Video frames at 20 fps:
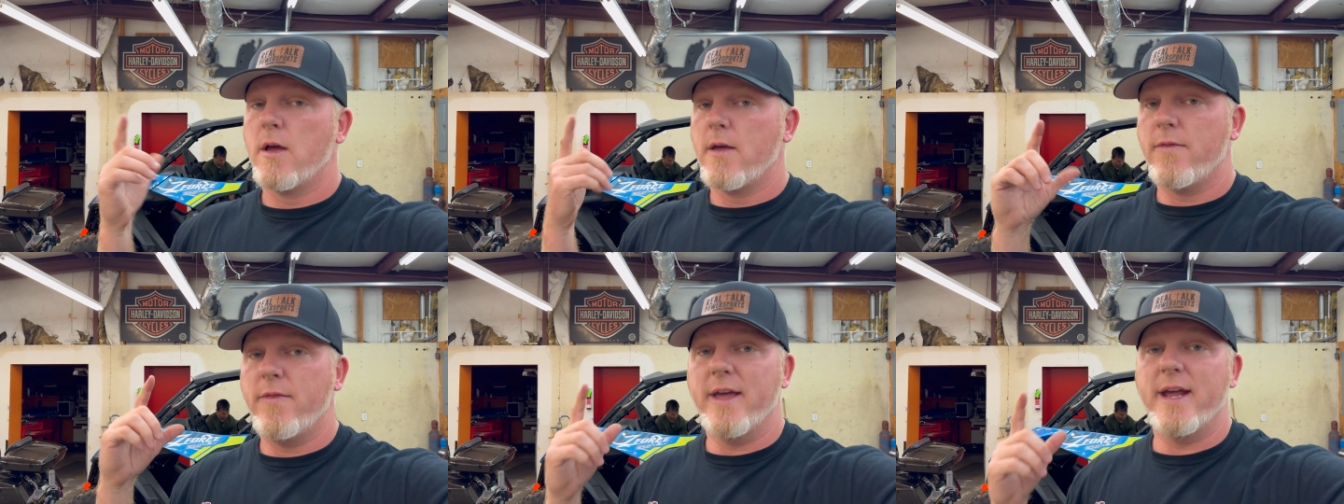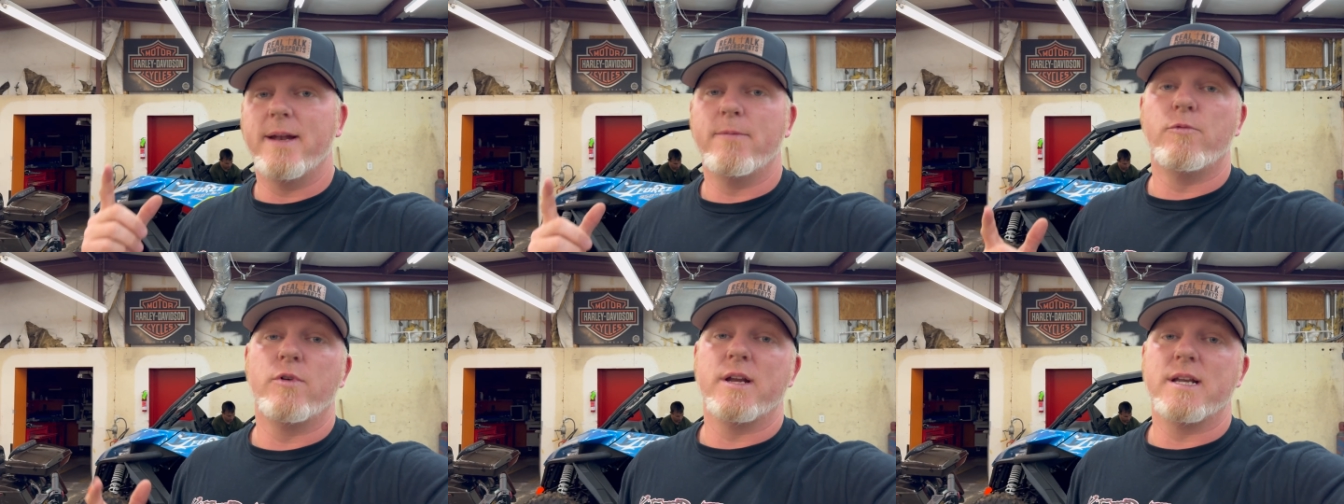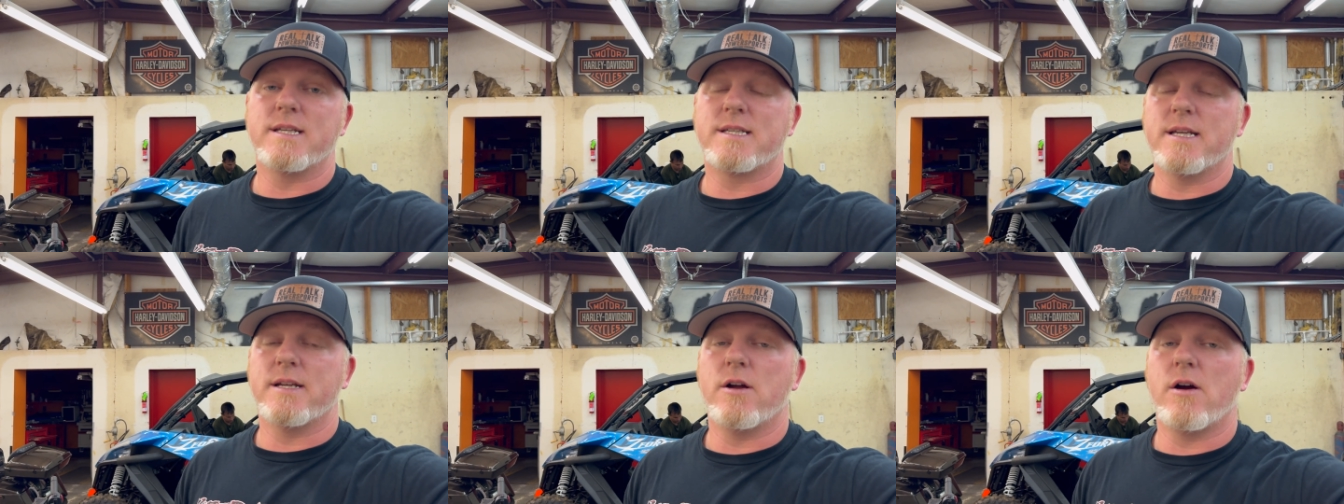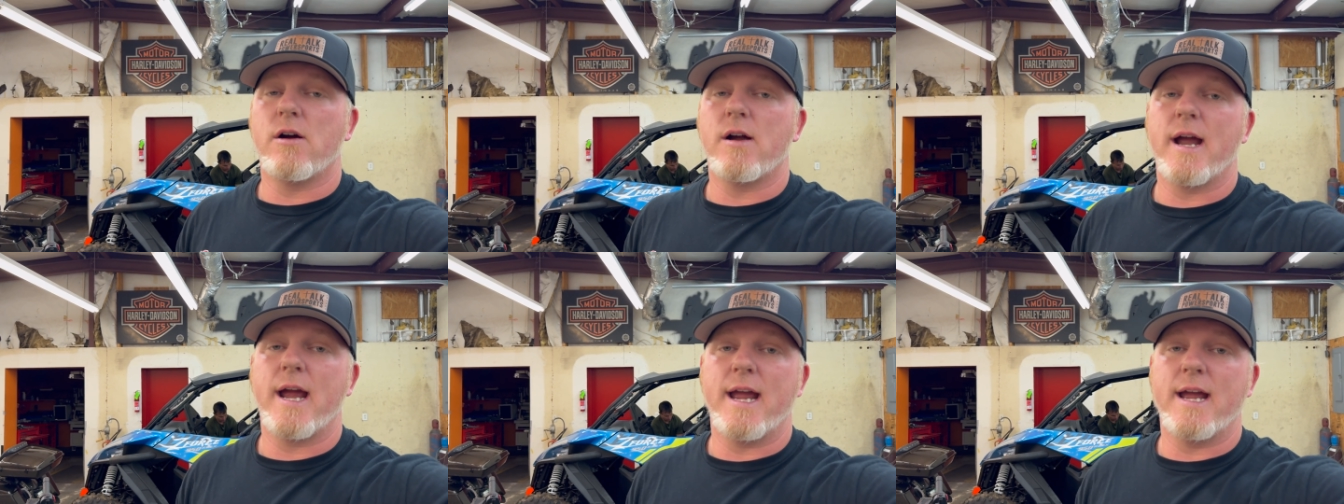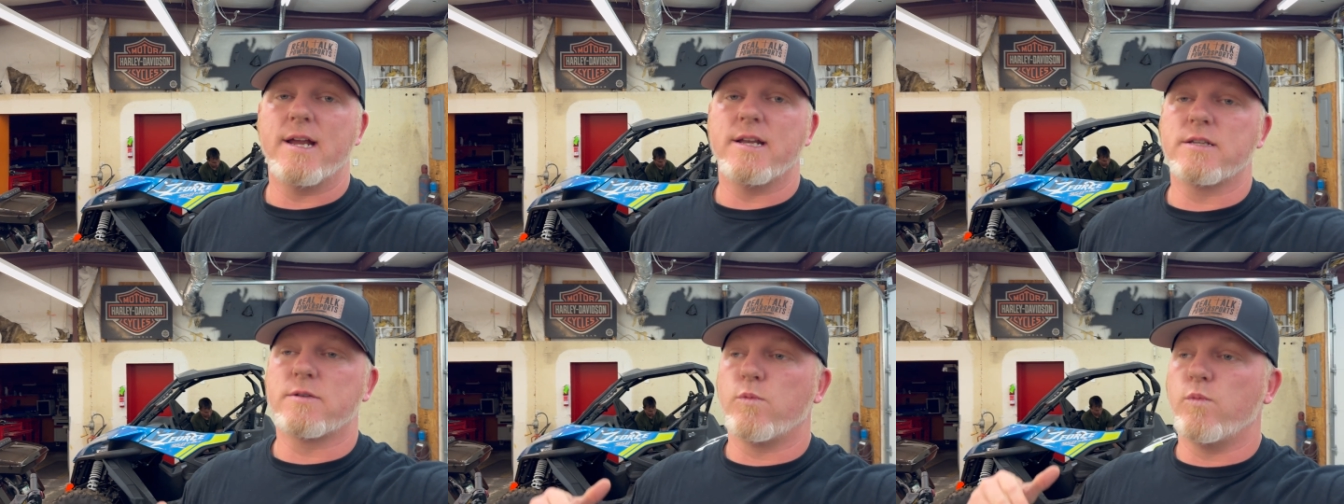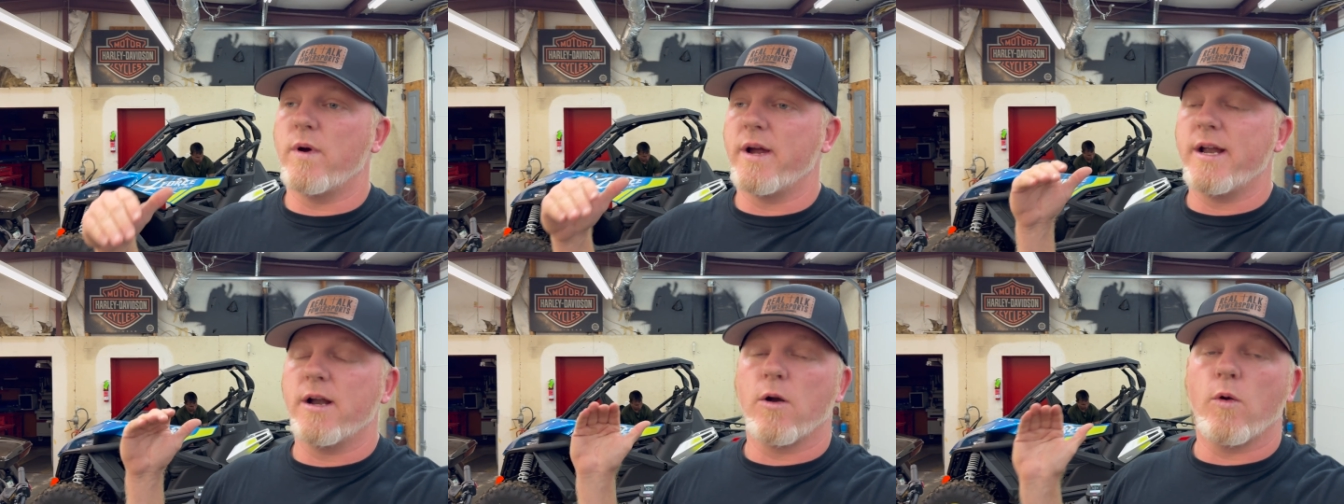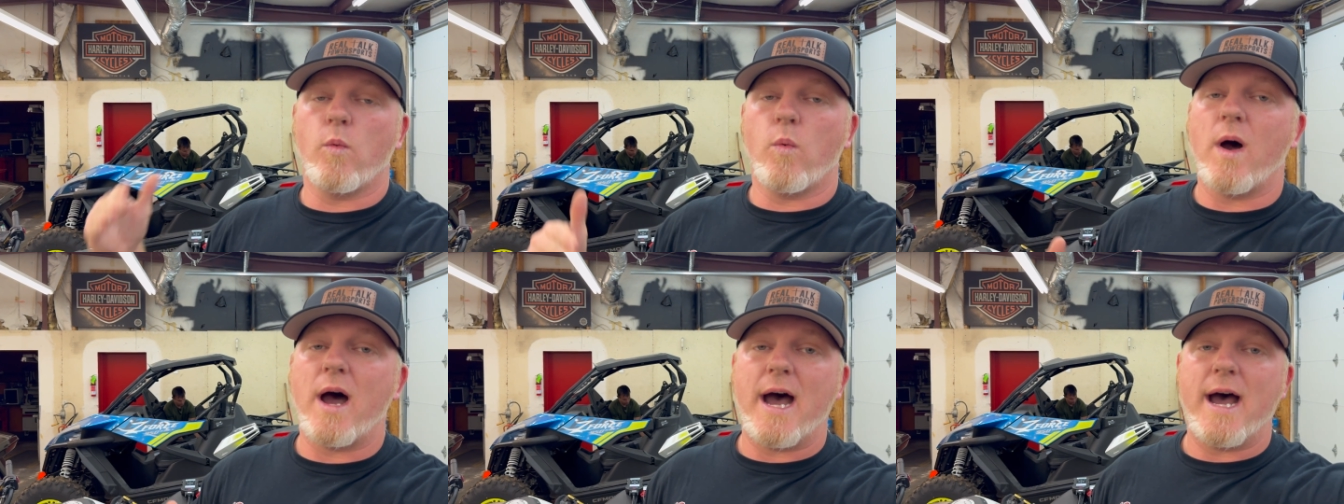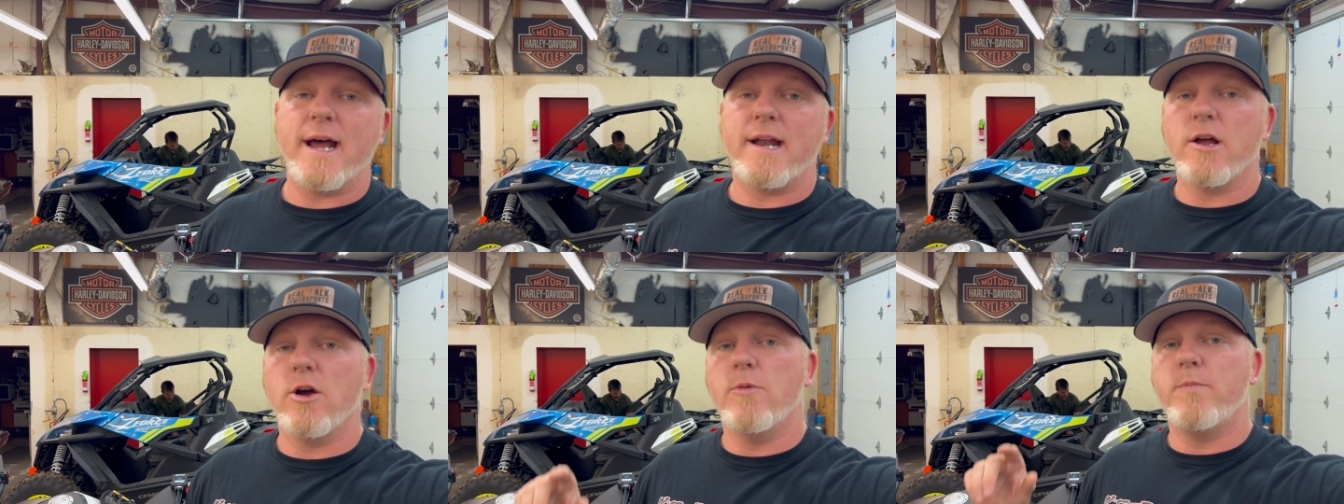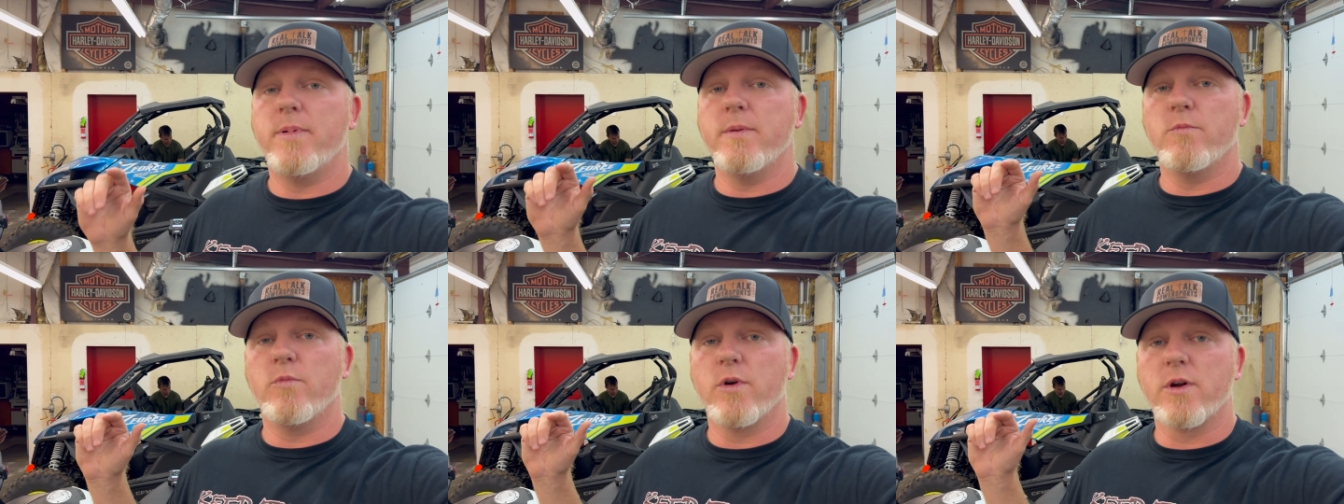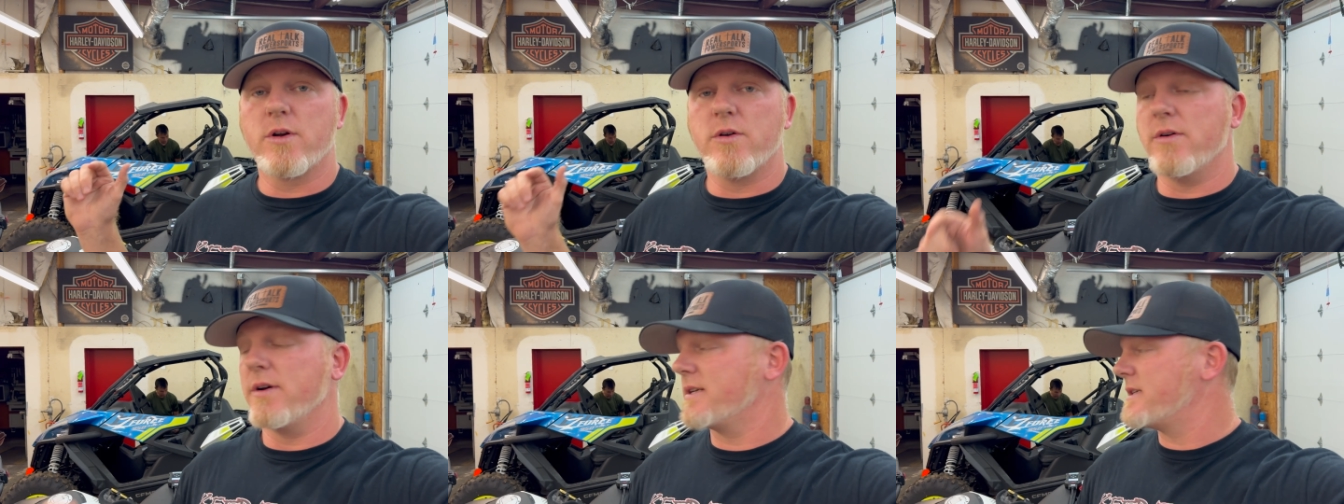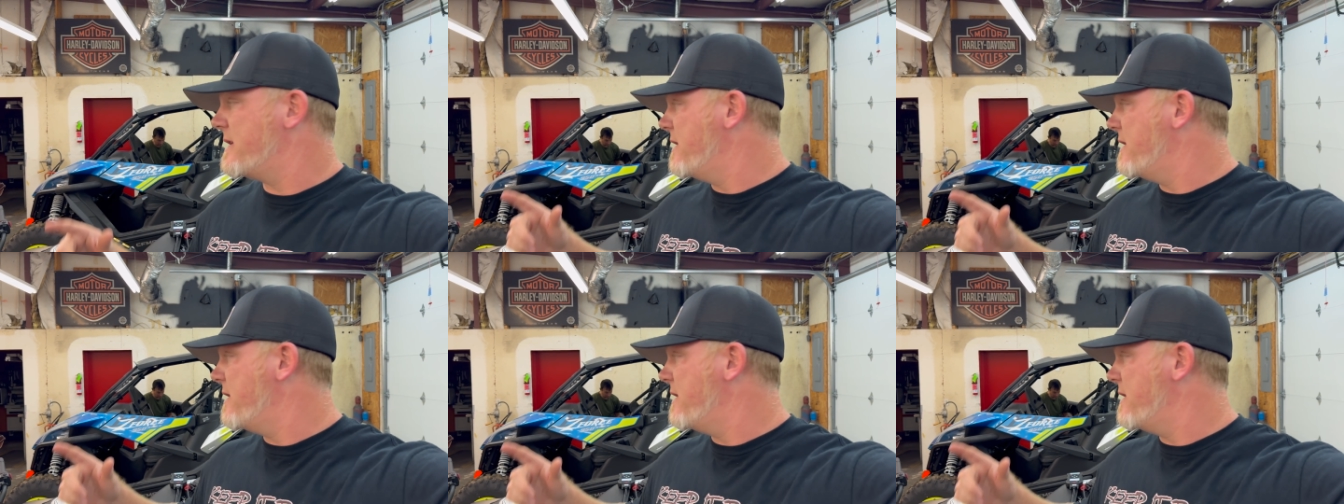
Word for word: Then when it's in our hands, we are wide open. We're going to